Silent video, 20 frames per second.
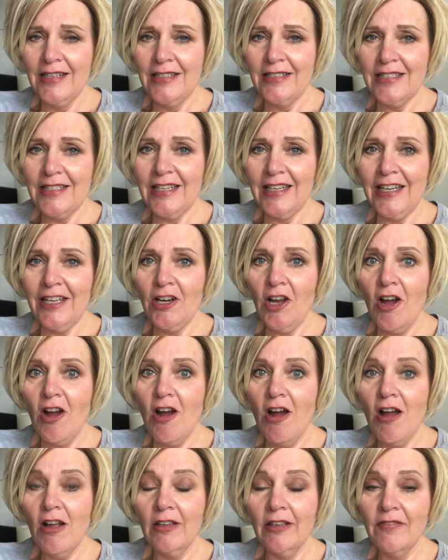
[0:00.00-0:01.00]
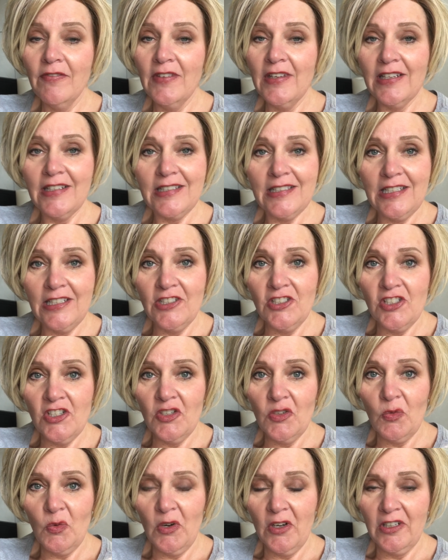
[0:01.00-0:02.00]
to get all of the
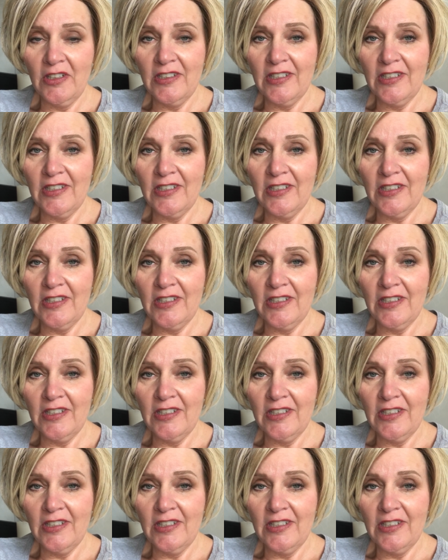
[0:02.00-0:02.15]
extension work